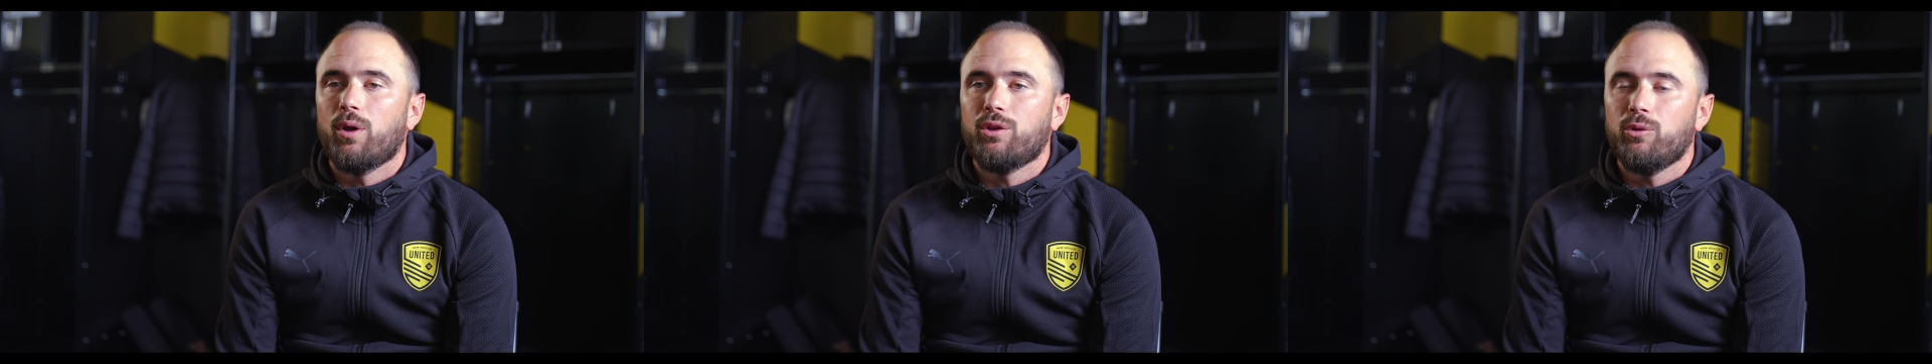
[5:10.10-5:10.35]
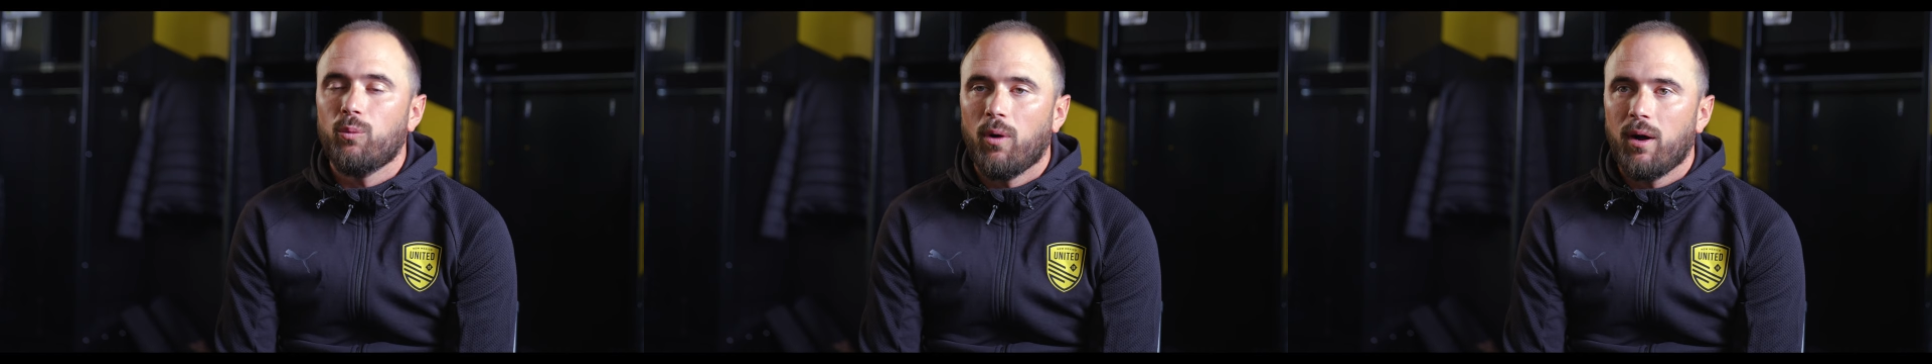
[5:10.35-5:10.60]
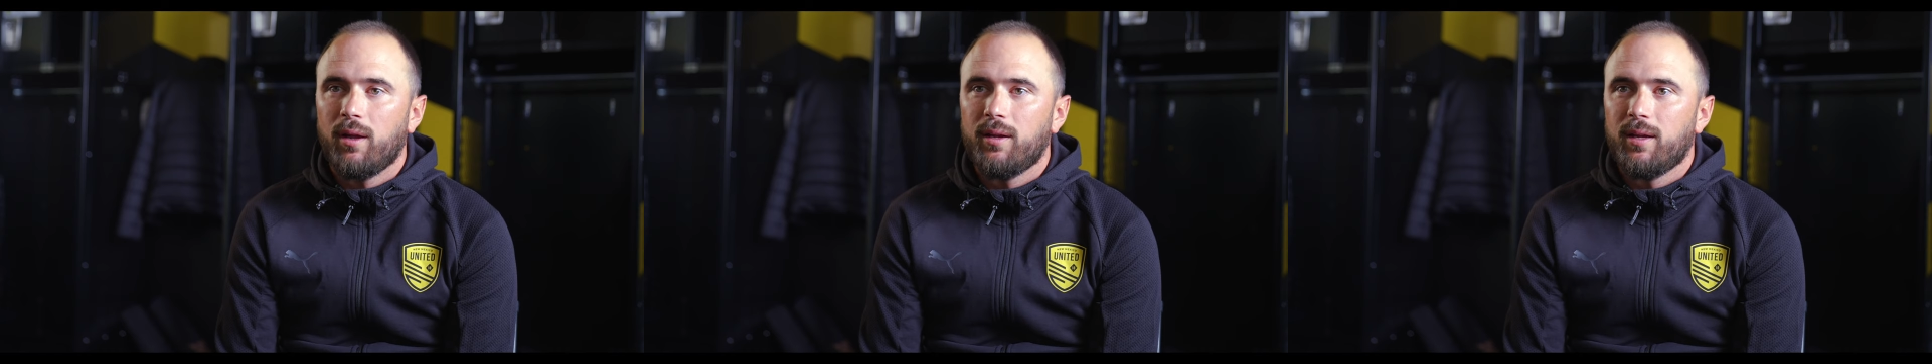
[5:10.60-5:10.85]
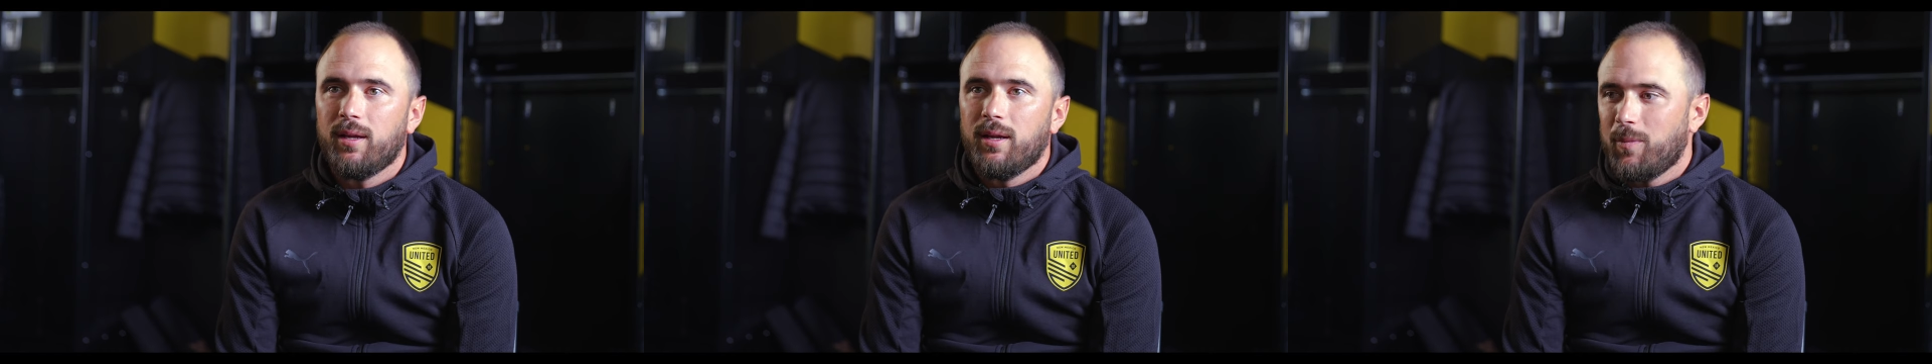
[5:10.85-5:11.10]
what you want,
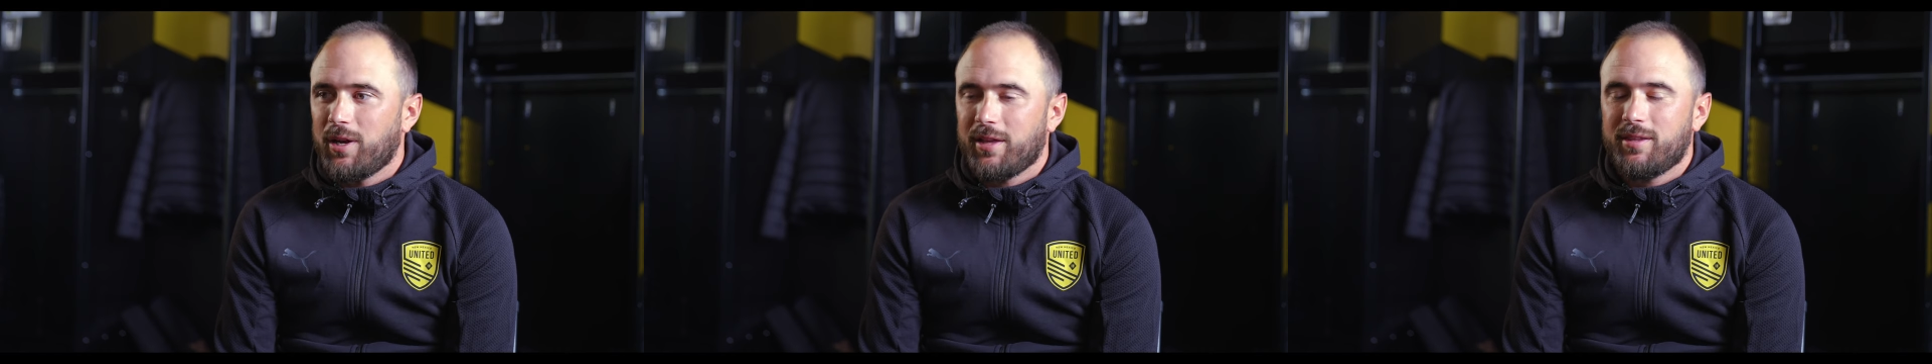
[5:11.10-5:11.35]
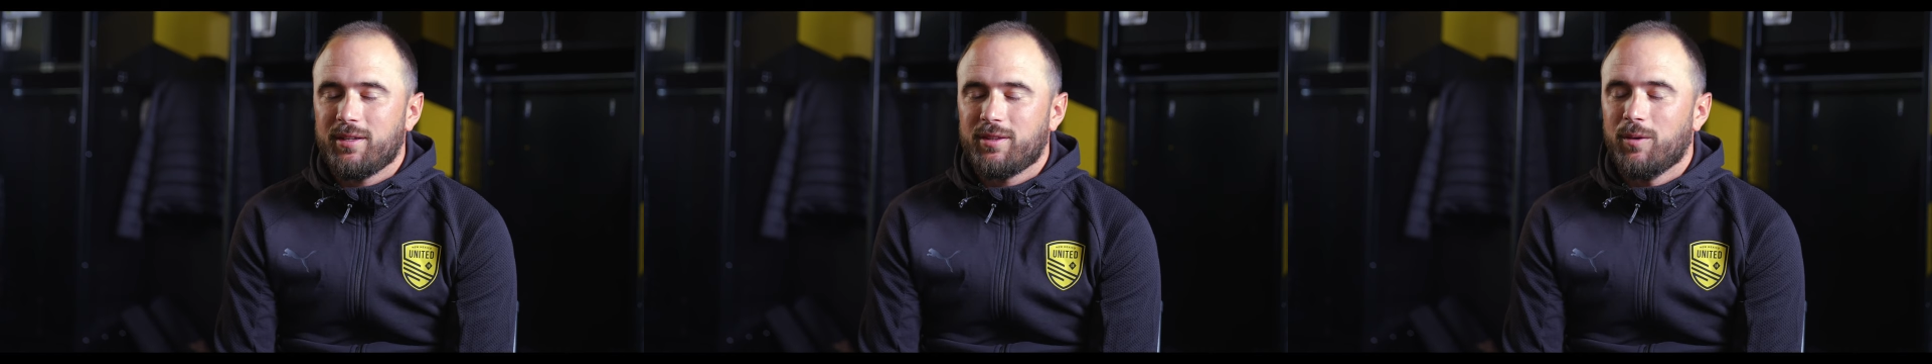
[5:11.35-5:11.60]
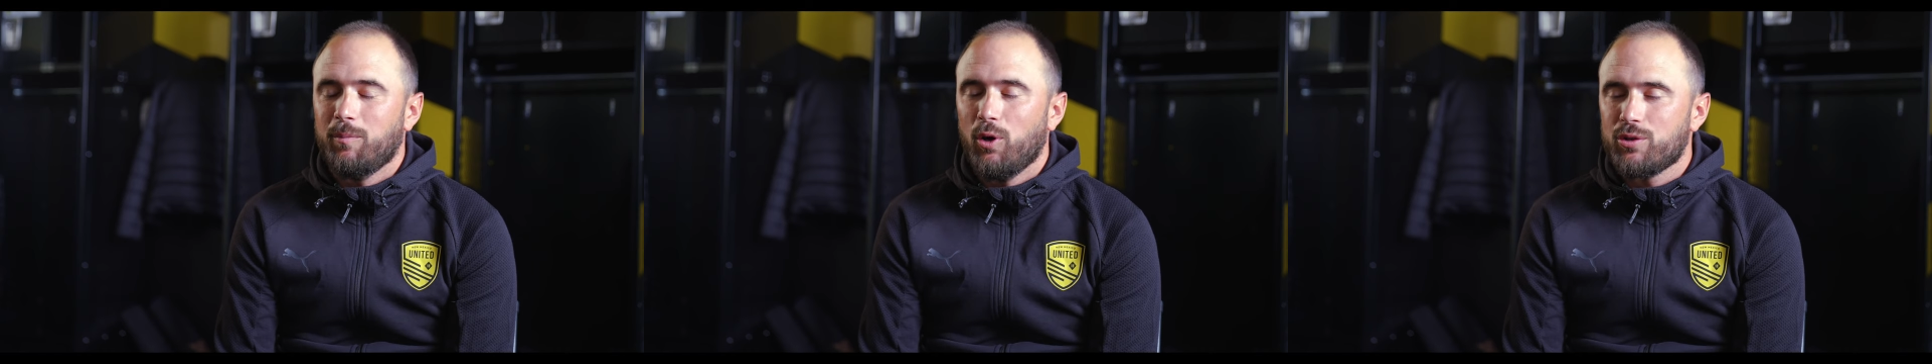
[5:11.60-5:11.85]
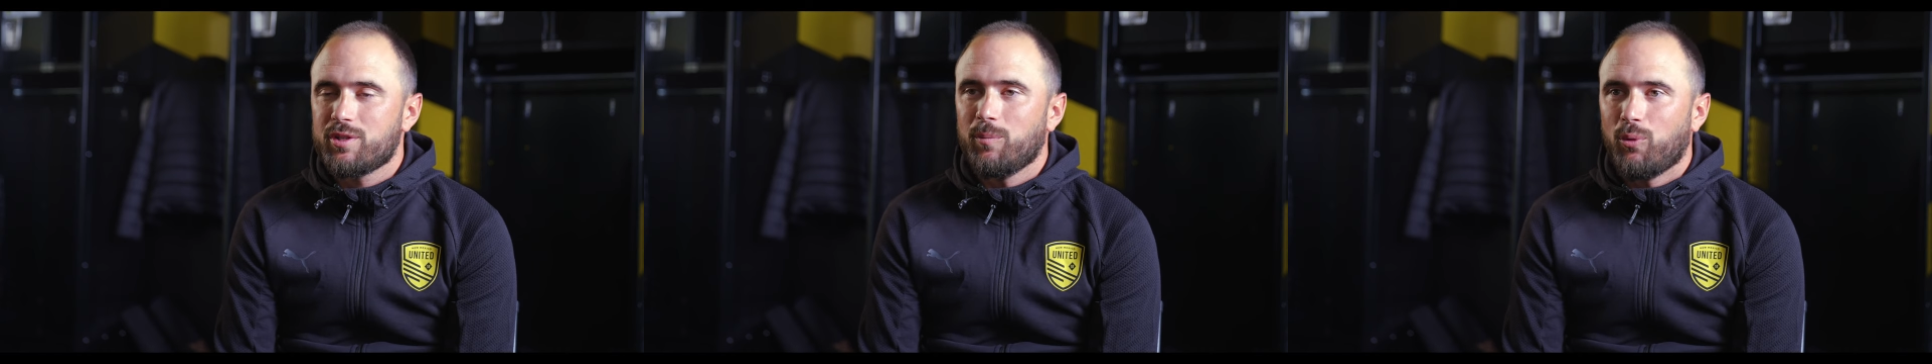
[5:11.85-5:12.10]
but I think the
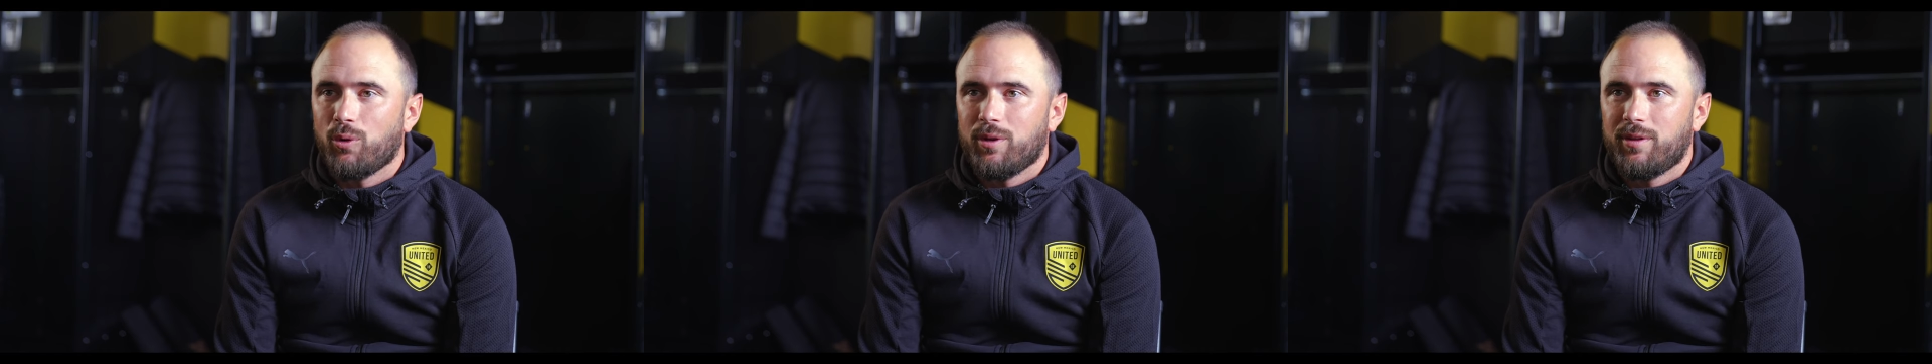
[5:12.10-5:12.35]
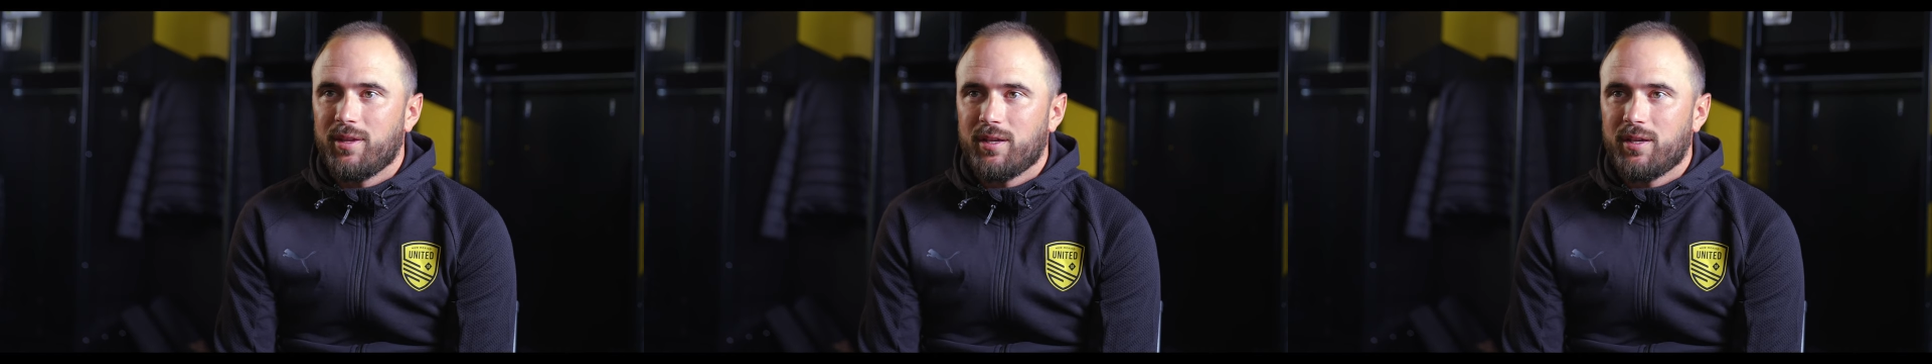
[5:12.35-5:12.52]
most important